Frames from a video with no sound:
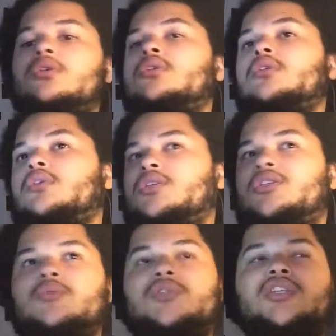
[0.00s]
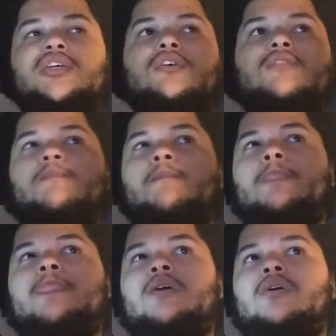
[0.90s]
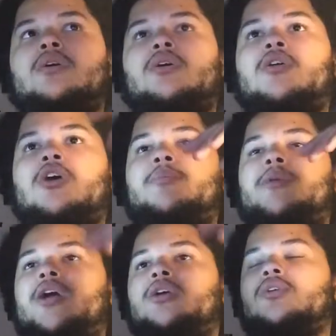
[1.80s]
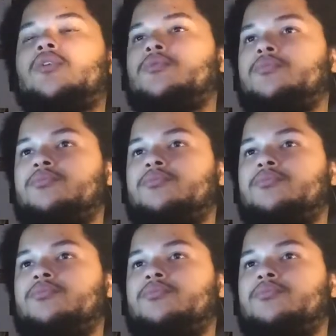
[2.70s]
You know, because he was saying, alright, Matt, go.